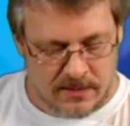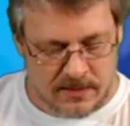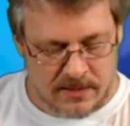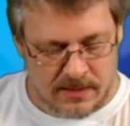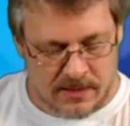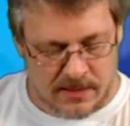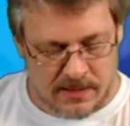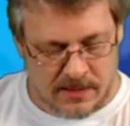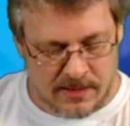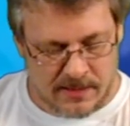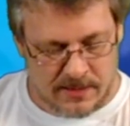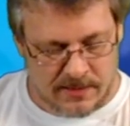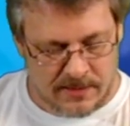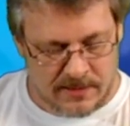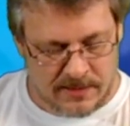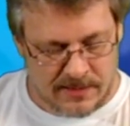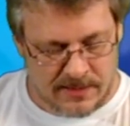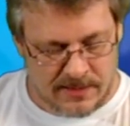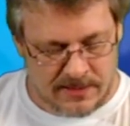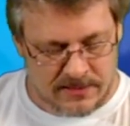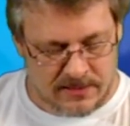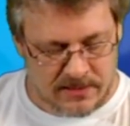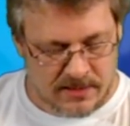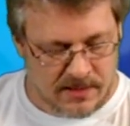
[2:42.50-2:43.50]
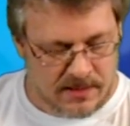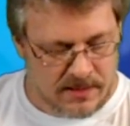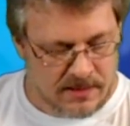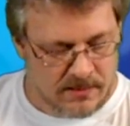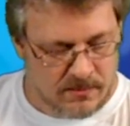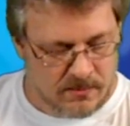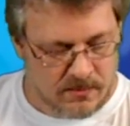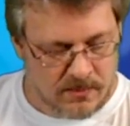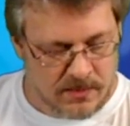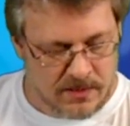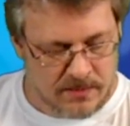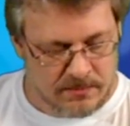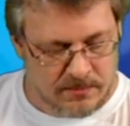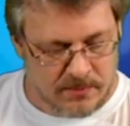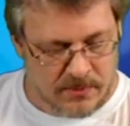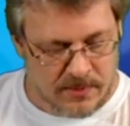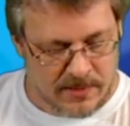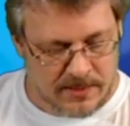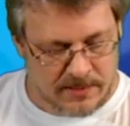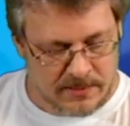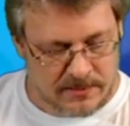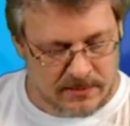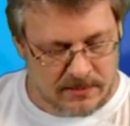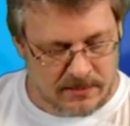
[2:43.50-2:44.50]
Uh, it needs a 1.
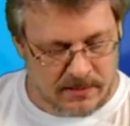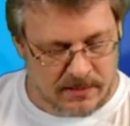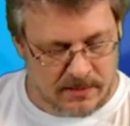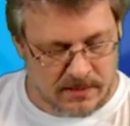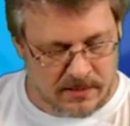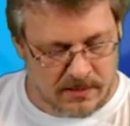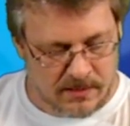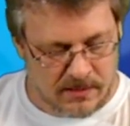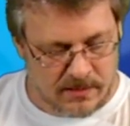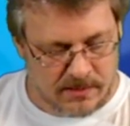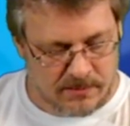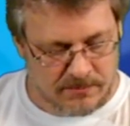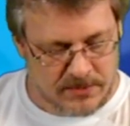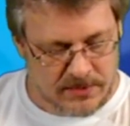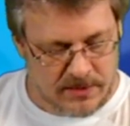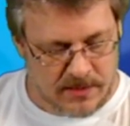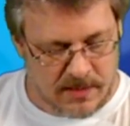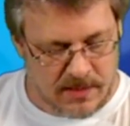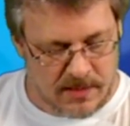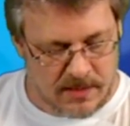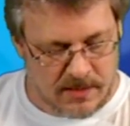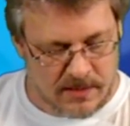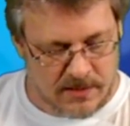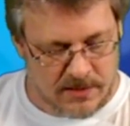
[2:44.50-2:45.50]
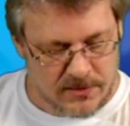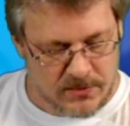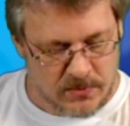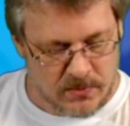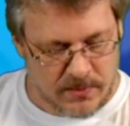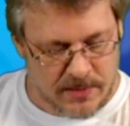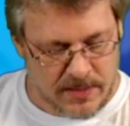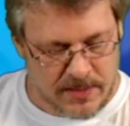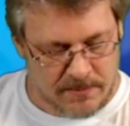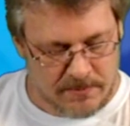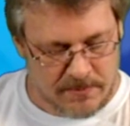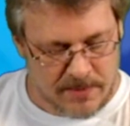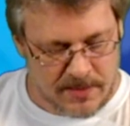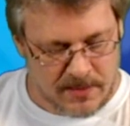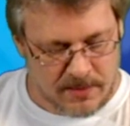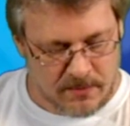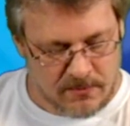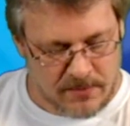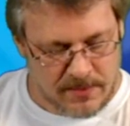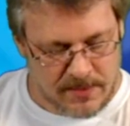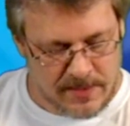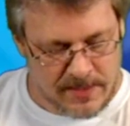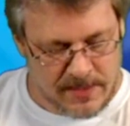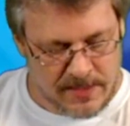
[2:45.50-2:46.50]
Point, or I'm sorry, 128 meg
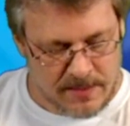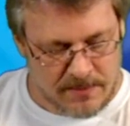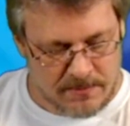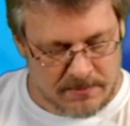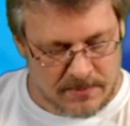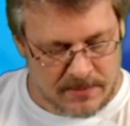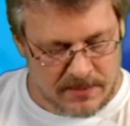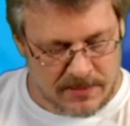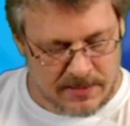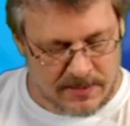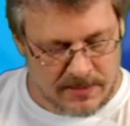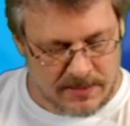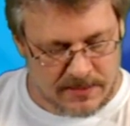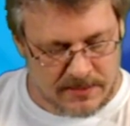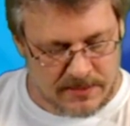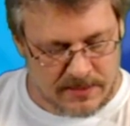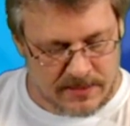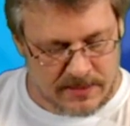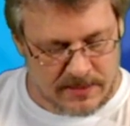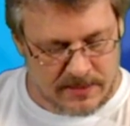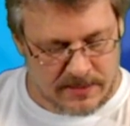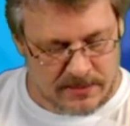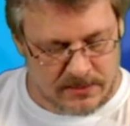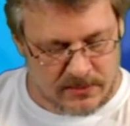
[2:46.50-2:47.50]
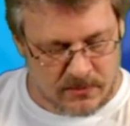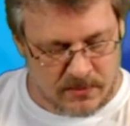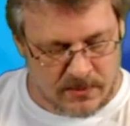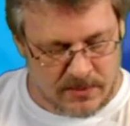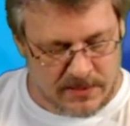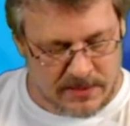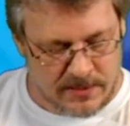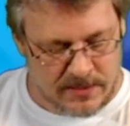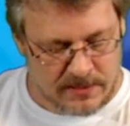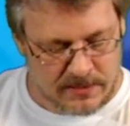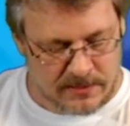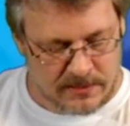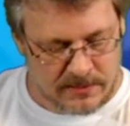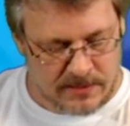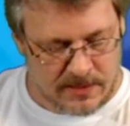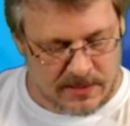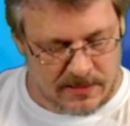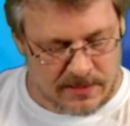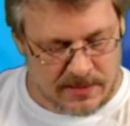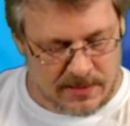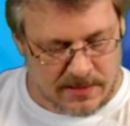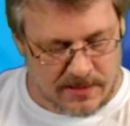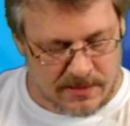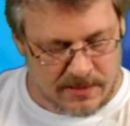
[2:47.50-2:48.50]
RAM and a 20
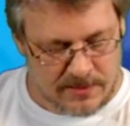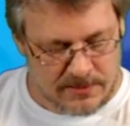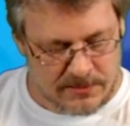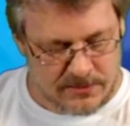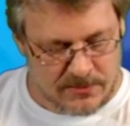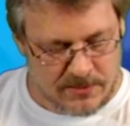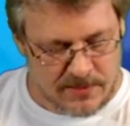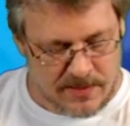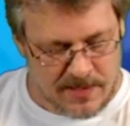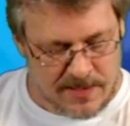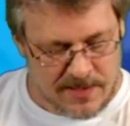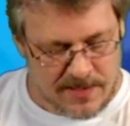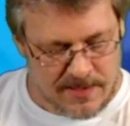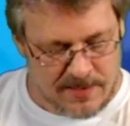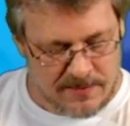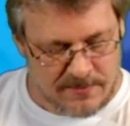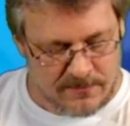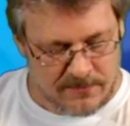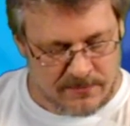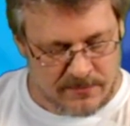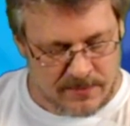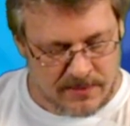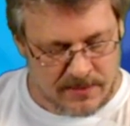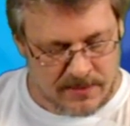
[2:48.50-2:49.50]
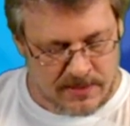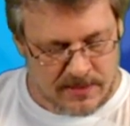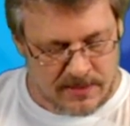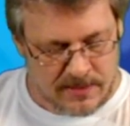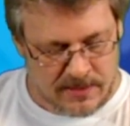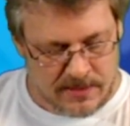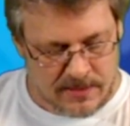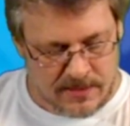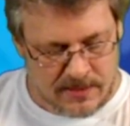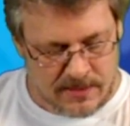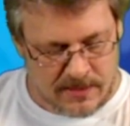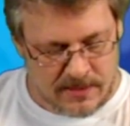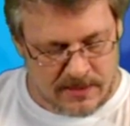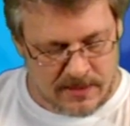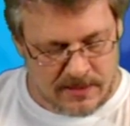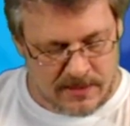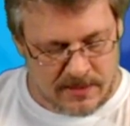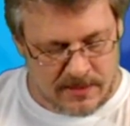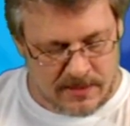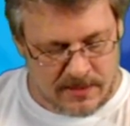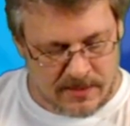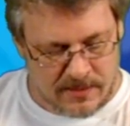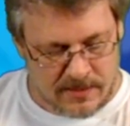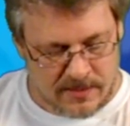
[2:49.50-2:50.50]
gig hard drive and
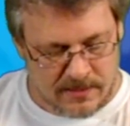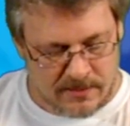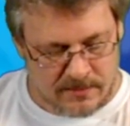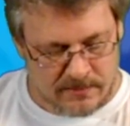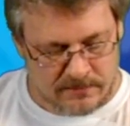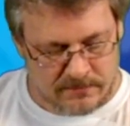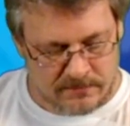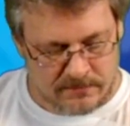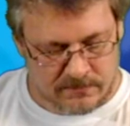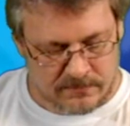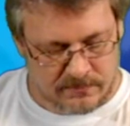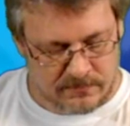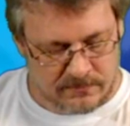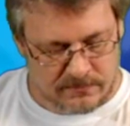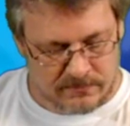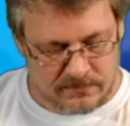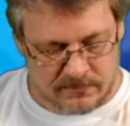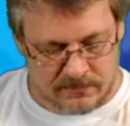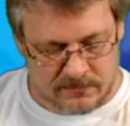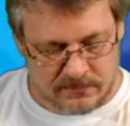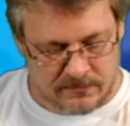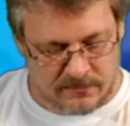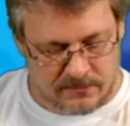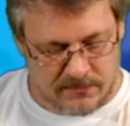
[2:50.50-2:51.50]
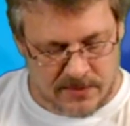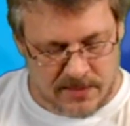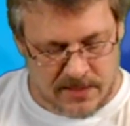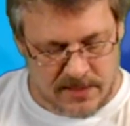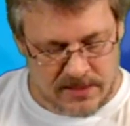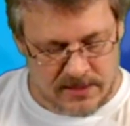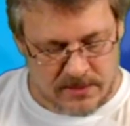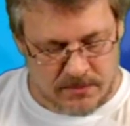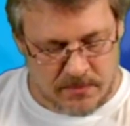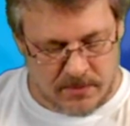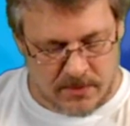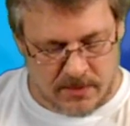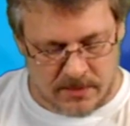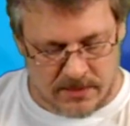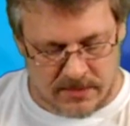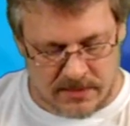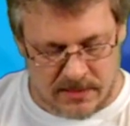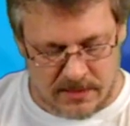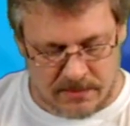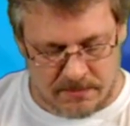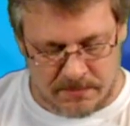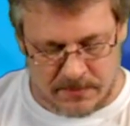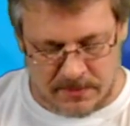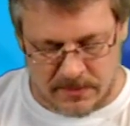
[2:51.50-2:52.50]
a uh, very small
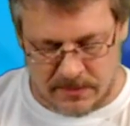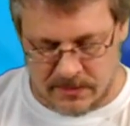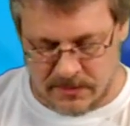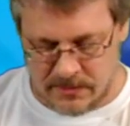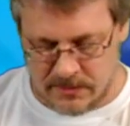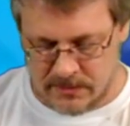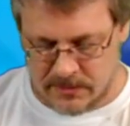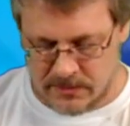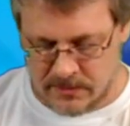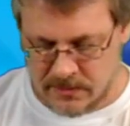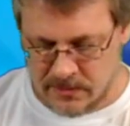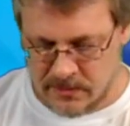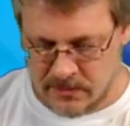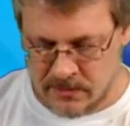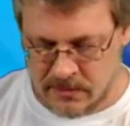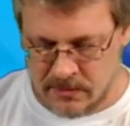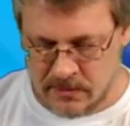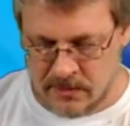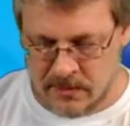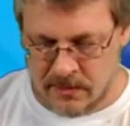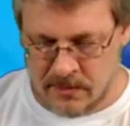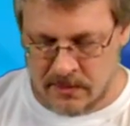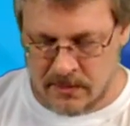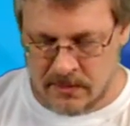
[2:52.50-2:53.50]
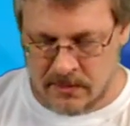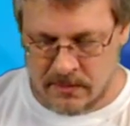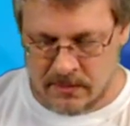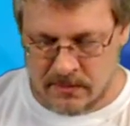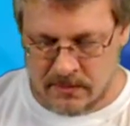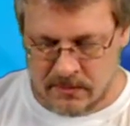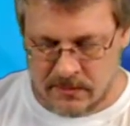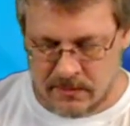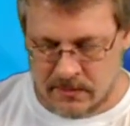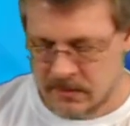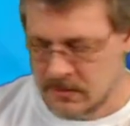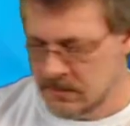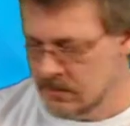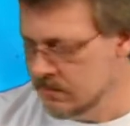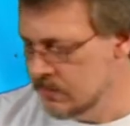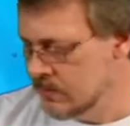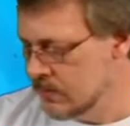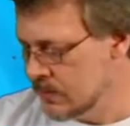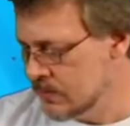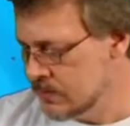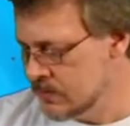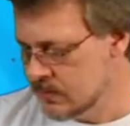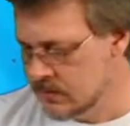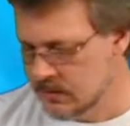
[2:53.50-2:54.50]
CPU. So um,
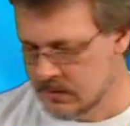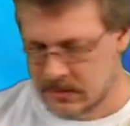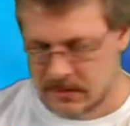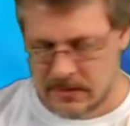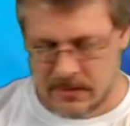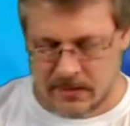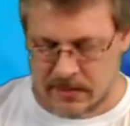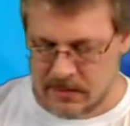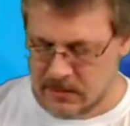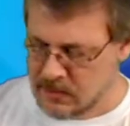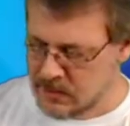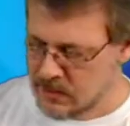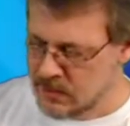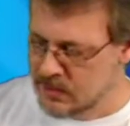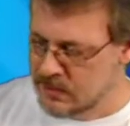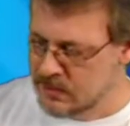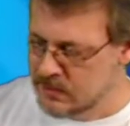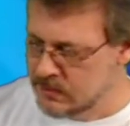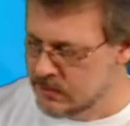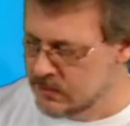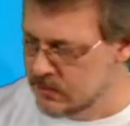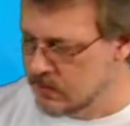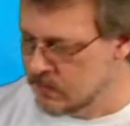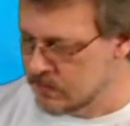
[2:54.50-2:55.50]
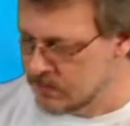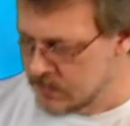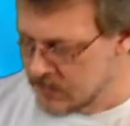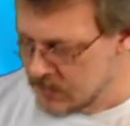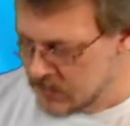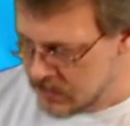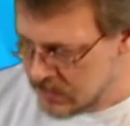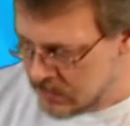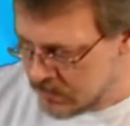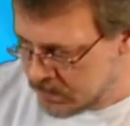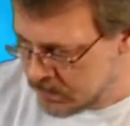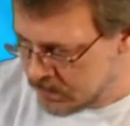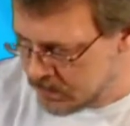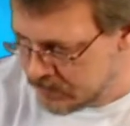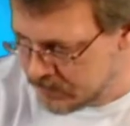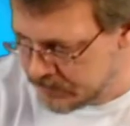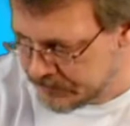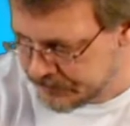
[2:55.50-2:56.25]
let's get it in and open her up.